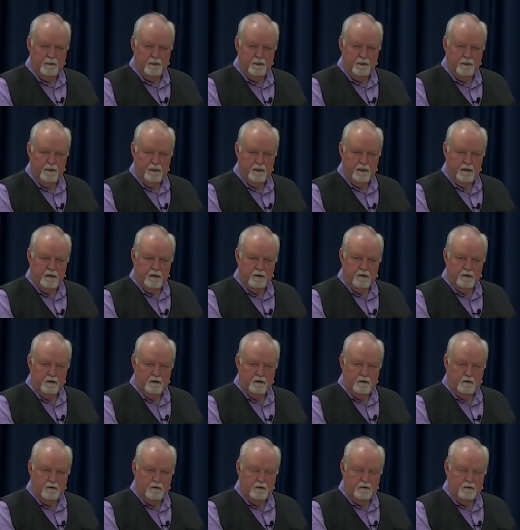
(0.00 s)

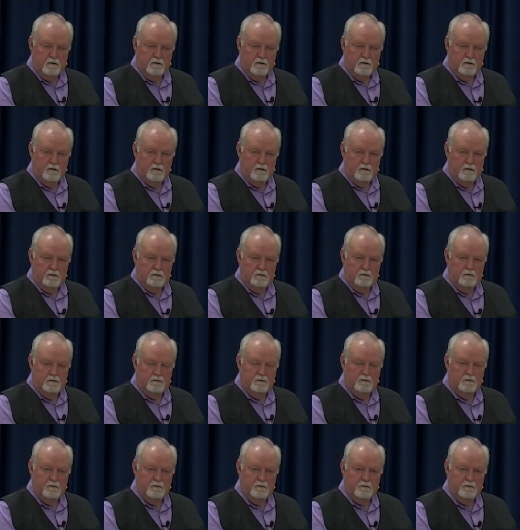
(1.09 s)

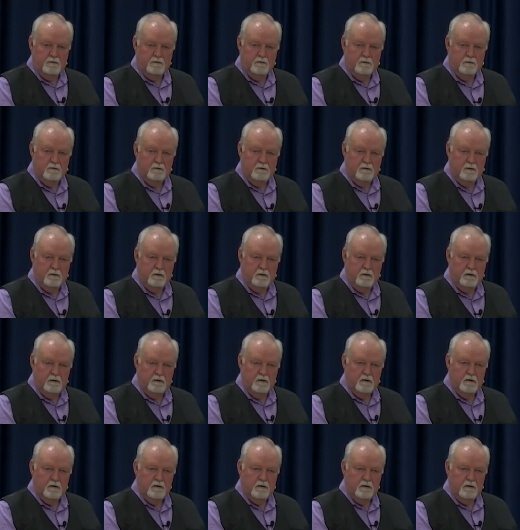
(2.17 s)

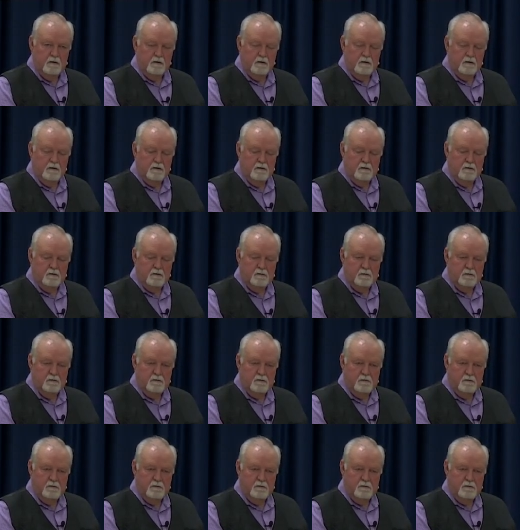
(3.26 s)
Nothing is said.